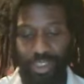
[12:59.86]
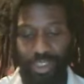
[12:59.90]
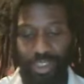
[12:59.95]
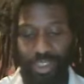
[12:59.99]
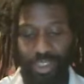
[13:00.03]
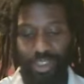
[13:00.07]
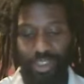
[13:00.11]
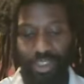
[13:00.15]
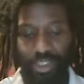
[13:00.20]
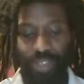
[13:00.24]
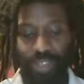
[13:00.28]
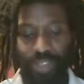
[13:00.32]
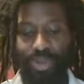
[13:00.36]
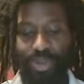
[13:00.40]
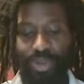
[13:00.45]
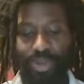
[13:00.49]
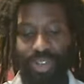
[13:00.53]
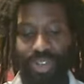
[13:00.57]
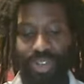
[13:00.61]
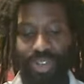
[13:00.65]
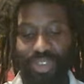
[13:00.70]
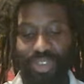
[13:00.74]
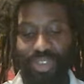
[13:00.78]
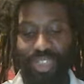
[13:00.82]
The importance
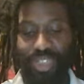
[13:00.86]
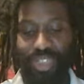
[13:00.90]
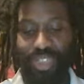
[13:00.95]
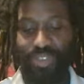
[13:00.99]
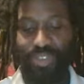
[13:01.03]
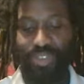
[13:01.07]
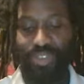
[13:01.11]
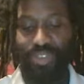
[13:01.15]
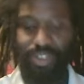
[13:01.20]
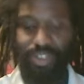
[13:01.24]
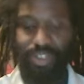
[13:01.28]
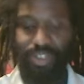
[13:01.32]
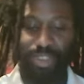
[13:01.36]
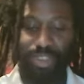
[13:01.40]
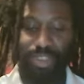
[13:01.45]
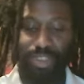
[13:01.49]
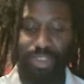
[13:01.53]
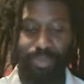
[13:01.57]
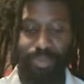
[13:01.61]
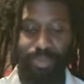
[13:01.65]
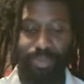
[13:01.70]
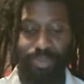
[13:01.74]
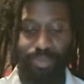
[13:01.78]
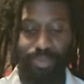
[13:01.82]
of self-esteem.
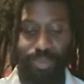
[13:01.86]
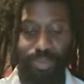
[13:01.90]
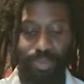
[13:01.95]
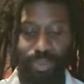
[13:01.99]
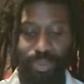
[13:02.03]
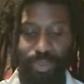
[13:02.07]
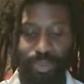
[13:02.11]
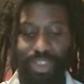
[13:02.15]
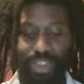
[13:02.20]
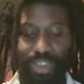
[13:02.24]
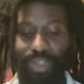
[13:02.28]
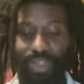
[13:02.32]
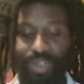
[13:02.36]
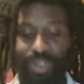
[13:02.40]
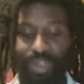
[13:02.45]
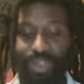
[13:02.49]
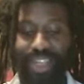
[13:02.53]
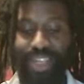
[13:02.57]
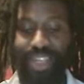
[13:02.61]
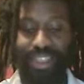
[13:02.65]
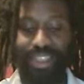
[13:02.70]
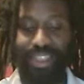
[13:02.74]
We must eradicate